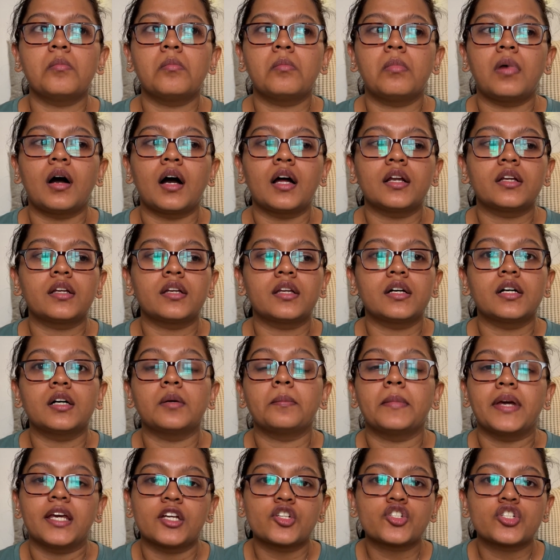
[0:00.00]
But
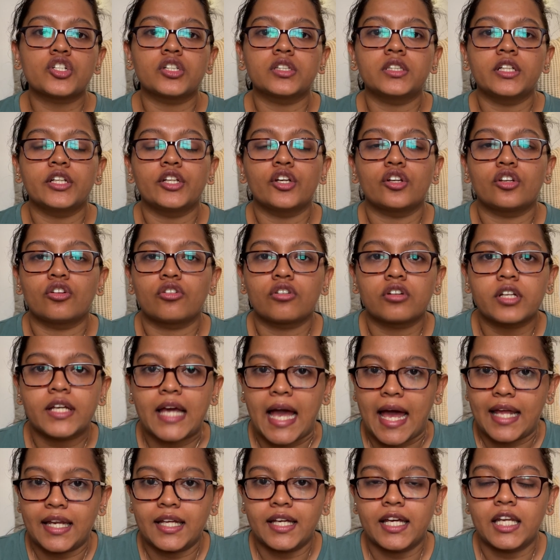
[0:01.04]
make sure that you're not
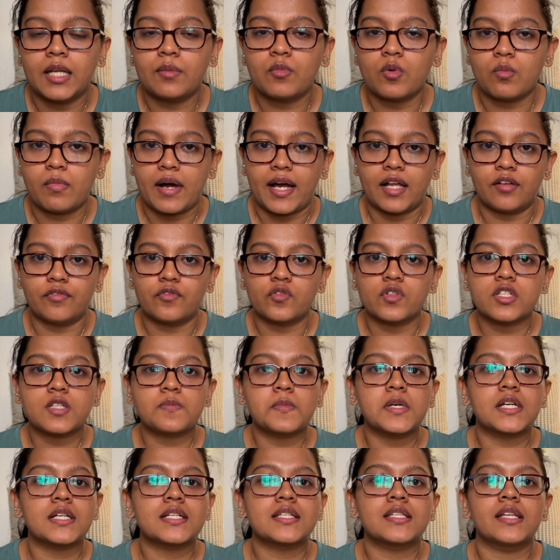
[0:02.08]
carrying any mobile phones,
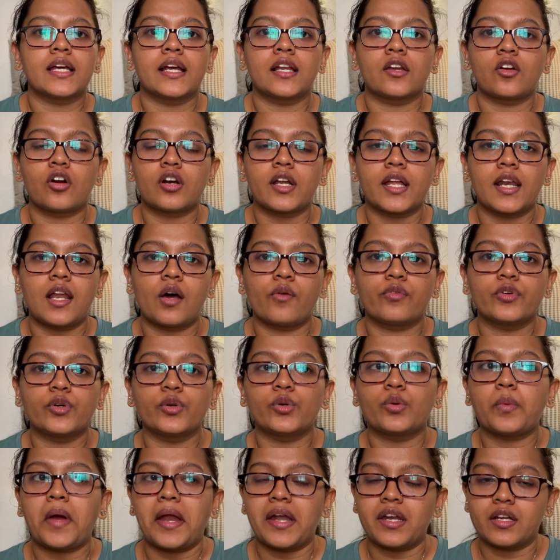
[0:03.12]
because they will not allow you
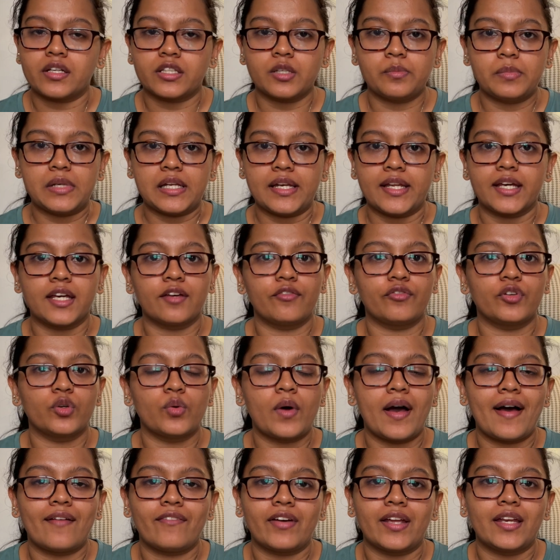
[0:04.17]
to enter the building if you
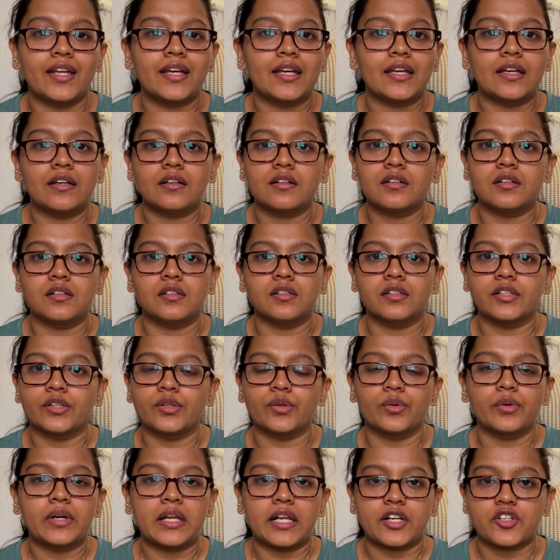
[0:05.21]
have any
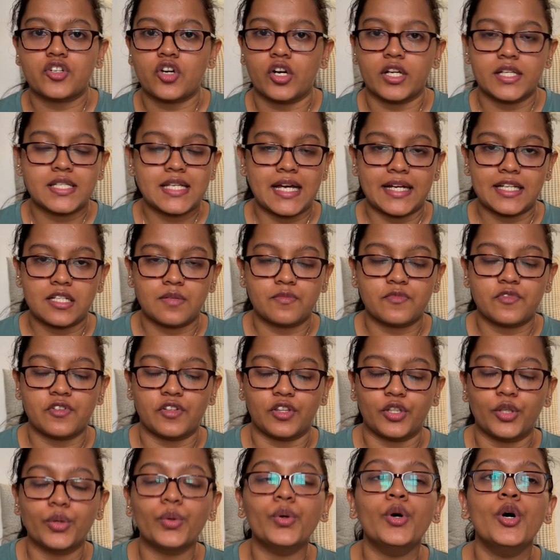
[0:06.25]
electronics items
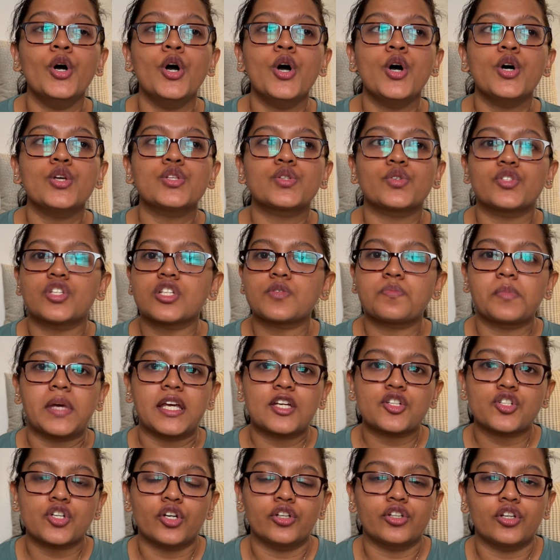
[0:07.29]
with you. So just make
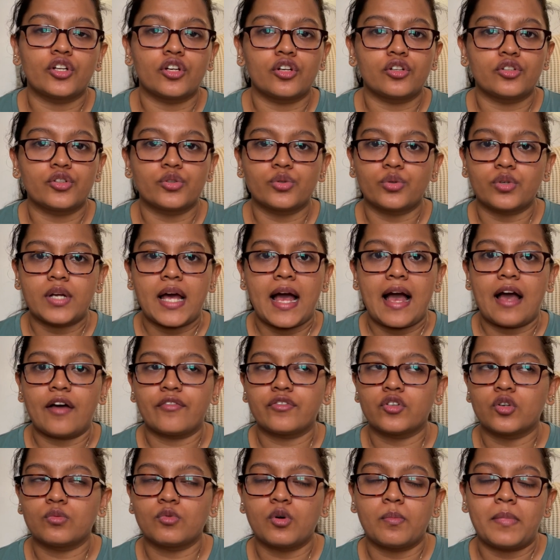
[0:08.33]
sure you don't have
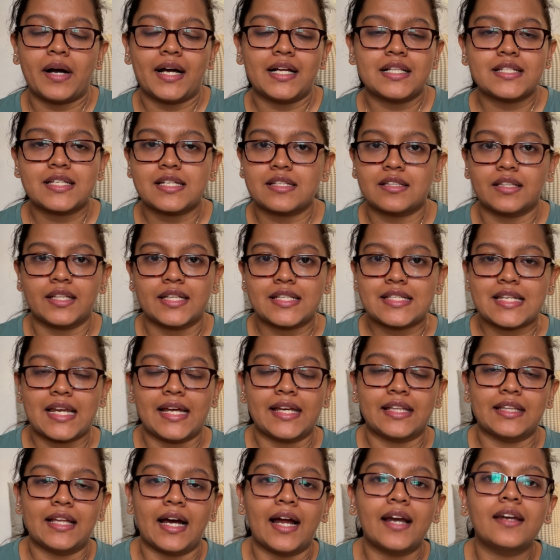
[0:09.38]
your mobiles and things
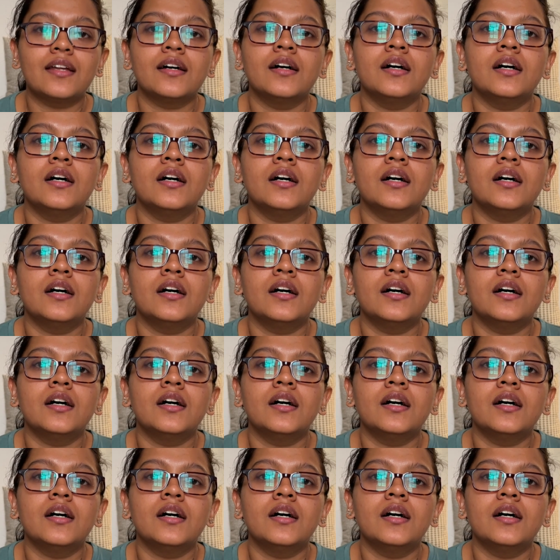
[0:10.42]
like that.